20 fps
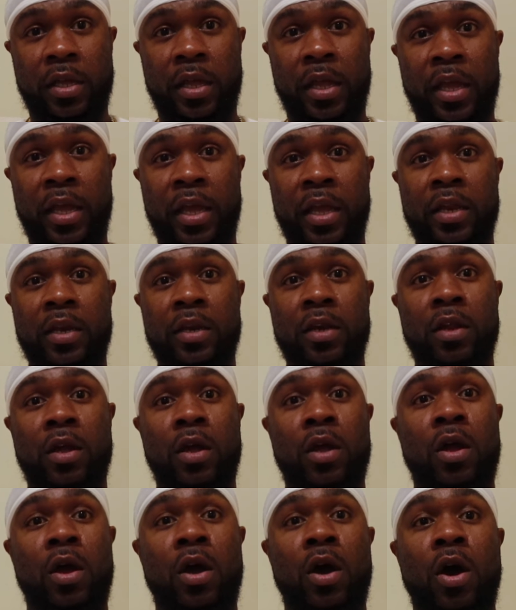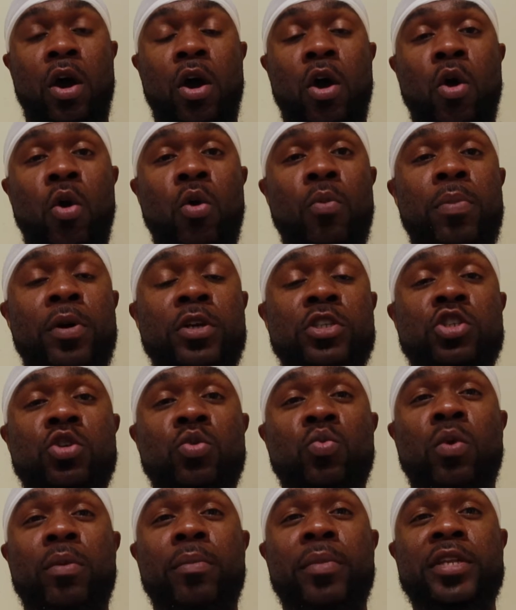and a whole bunch
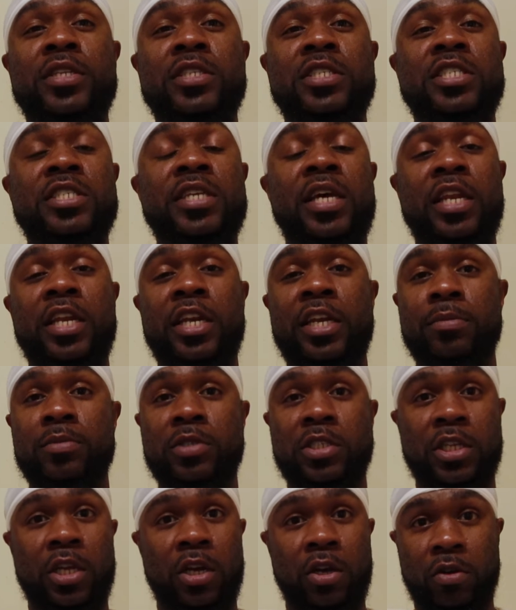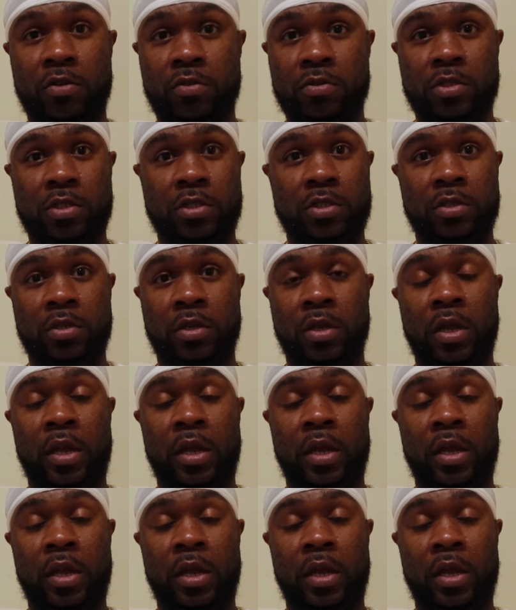of women selling themselves.